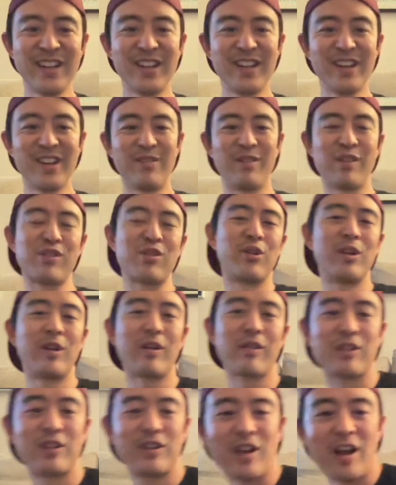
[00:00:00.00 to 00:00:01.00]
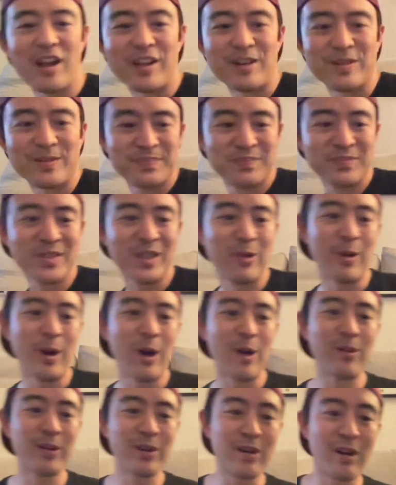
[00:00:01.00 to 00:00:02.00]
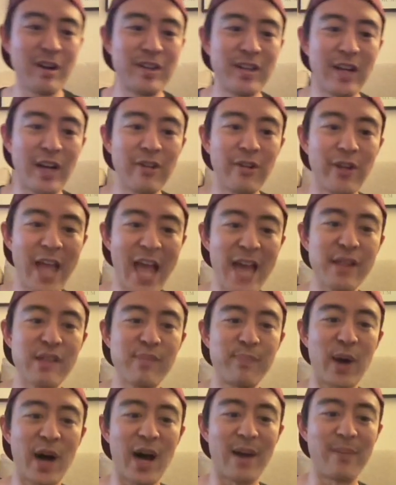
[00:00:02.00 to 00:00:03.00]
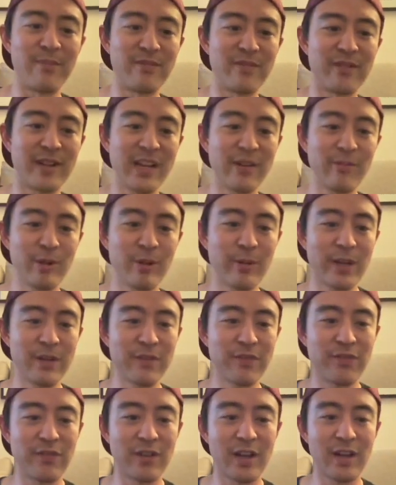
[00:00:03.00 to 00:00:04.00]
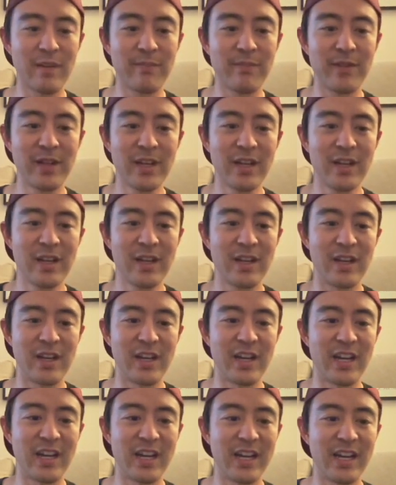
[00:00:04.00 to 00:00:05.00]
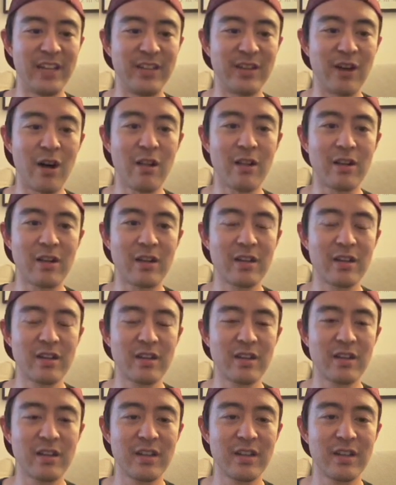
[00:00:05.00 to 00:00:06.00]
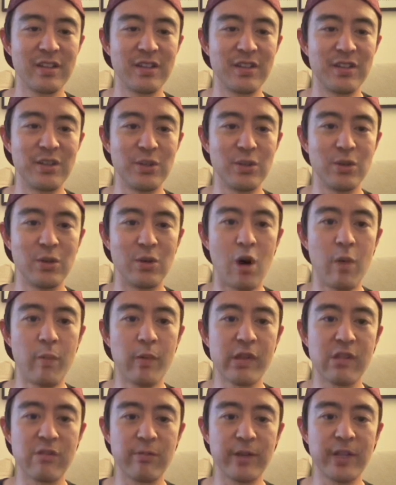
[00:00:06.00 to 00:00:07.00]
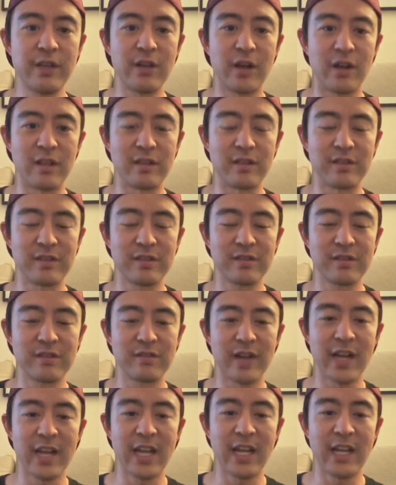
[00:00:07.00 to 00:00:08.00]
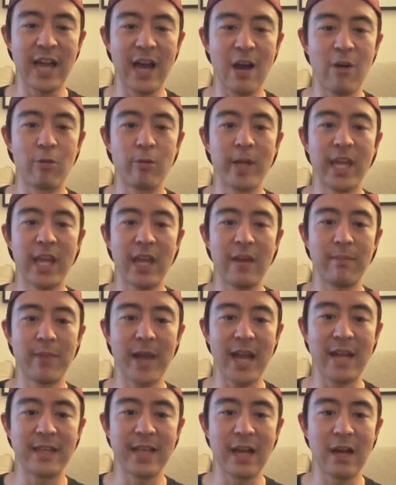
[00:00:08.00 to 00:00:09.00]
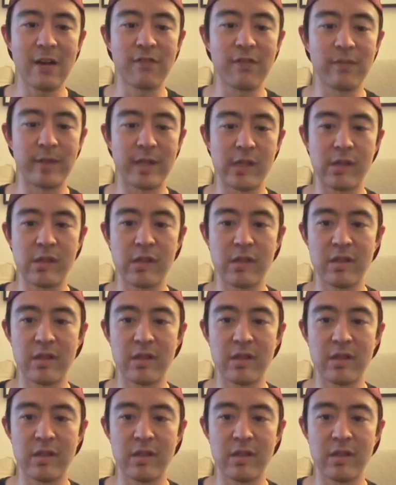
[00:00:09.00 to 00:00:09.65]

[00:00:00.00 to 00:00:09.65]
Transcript: what's going on with Cardano? Well, Cardano had its pop, right? We went from $1 to almost $3, right? And now we came back down from this.